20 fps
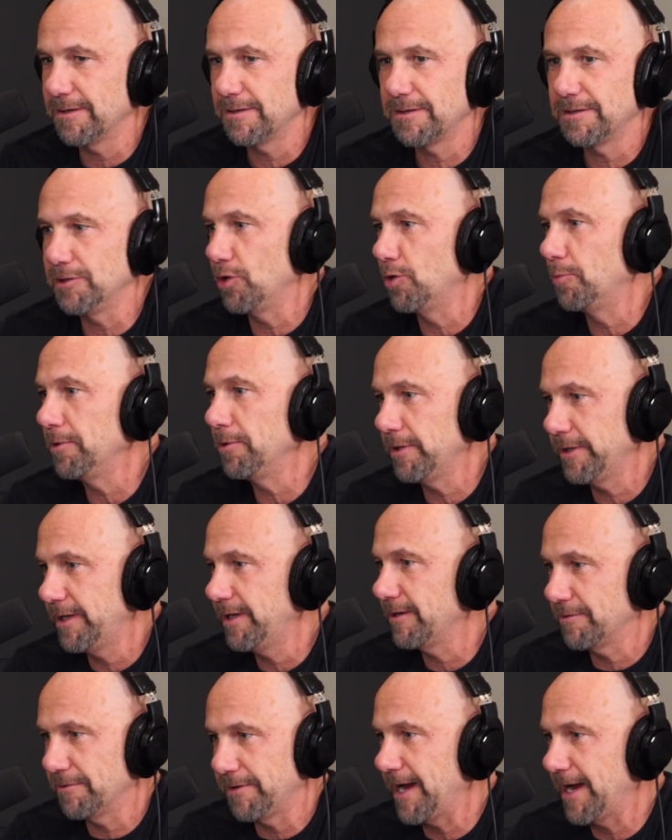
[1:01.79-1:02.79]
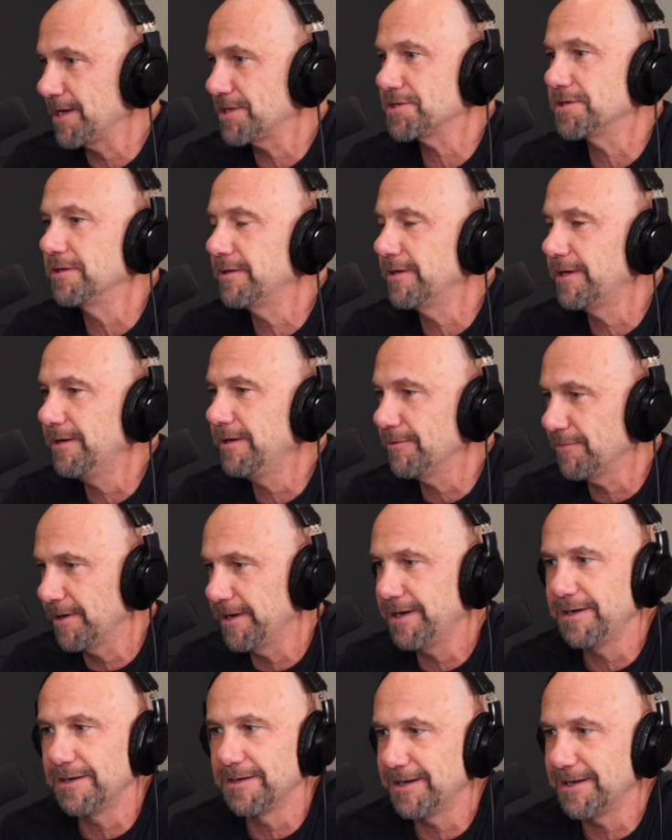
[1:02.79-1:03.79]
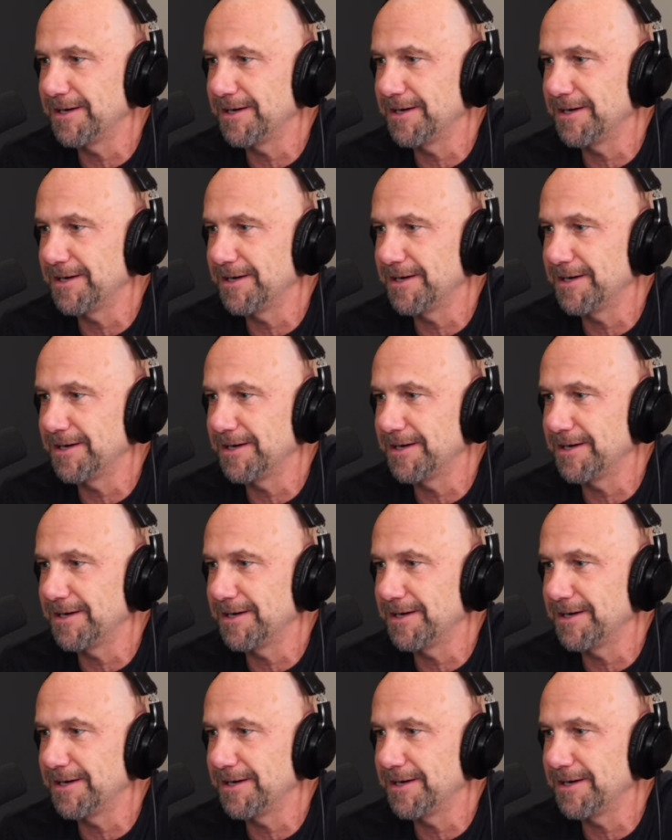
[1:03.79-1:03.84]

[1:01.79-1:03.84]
globally, internationally, right?